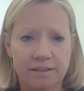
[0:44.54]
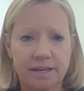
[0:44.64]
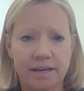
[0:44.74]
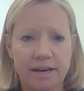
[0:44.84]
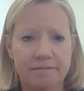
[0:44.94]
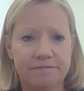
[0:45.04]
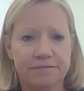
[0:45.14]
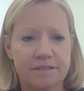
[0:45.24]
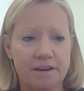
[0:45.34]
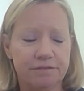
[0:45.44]
that they have
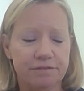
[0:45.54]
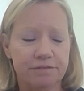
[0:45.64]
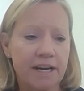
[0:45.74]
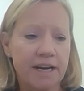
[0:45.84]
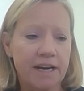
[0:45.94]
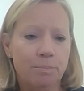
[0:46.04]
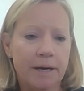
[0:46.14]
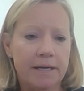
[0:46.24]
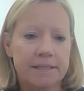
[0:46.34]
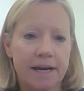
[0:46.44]
suffered,
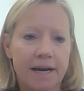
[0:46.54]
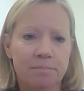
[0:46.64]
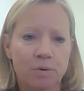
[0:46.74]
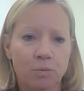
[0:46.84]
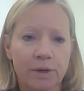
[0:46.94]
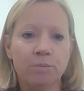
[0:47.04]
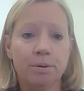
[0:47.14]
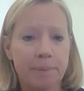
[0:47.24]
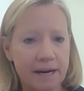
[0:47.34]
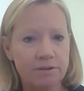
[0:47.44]
but um, we are
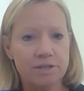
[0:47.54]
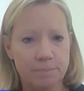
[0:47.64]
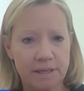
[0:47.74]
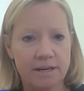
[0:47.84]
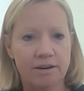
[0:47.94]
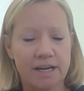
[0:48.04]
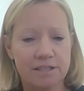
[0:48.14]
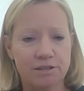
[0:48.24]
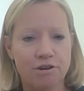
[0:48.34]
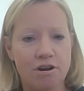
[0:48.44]
prepared to be there
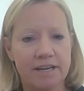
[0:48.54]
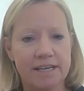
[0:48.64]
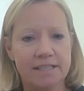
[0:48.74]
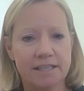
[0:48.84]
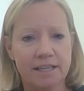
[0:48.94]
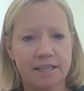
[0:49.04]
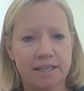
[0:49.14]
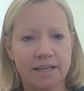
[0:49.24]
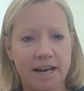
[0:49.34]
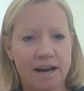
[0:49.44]
as long as
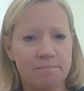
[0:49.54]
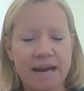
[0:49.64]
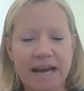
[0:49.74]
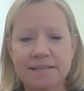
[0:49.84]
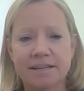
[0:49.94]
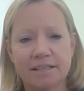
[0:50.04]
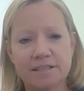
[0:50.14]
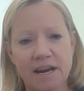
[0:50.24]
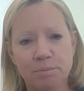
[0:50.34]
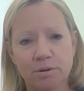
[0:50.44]
needed. Um, as an
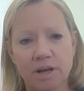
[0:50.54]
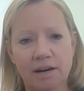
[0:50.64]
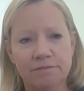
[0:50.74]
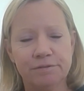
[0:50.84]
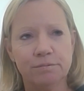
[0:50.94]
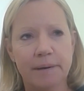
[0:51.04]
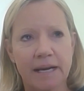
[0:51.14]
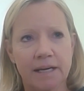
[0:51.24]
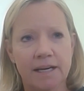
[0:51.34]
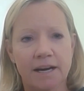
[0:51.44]
example, our food
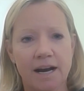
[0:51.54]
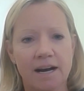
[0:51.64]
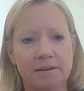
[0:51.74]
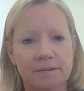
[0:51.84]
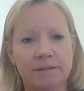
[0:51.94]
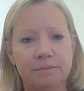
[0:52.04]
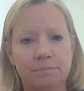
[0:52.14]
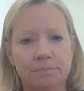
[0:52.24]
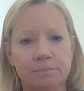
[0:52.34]
bank uh, in,